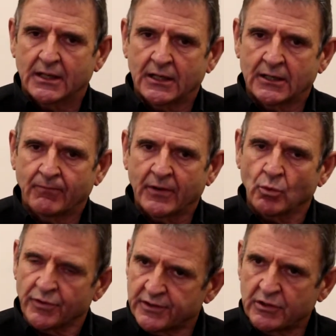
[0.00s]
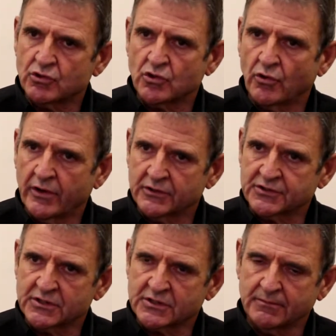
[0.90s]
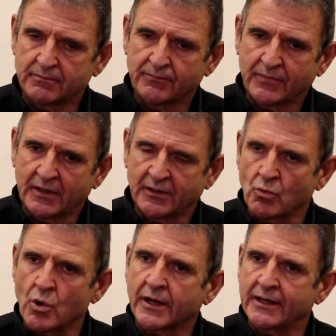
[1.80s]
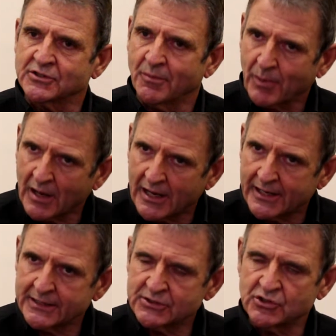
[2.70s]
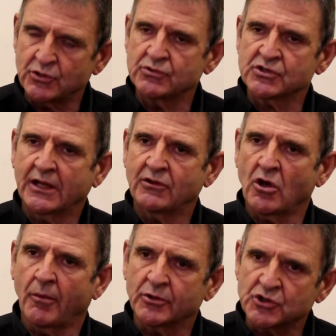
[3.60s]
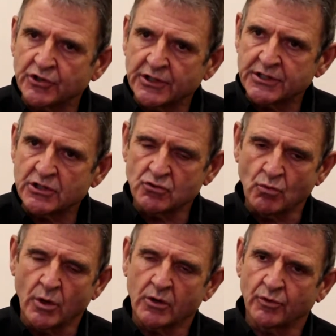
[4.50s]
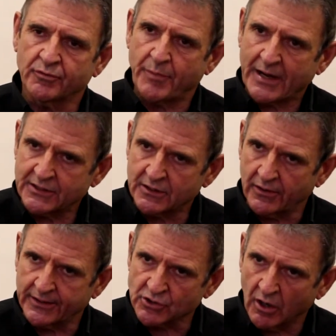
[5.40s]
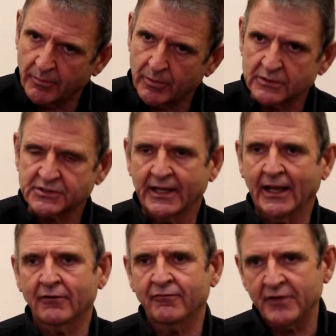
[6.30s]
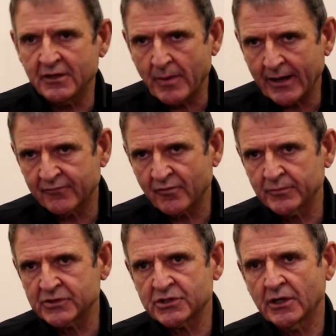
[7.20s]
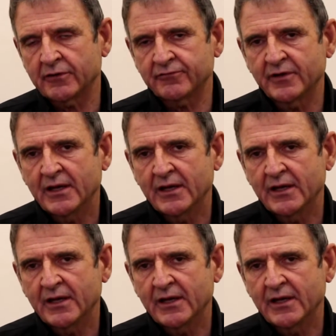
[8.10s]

With the tutorial system, the work is applied, students get the opportunity to work with practical examples, they get feedback from the staff,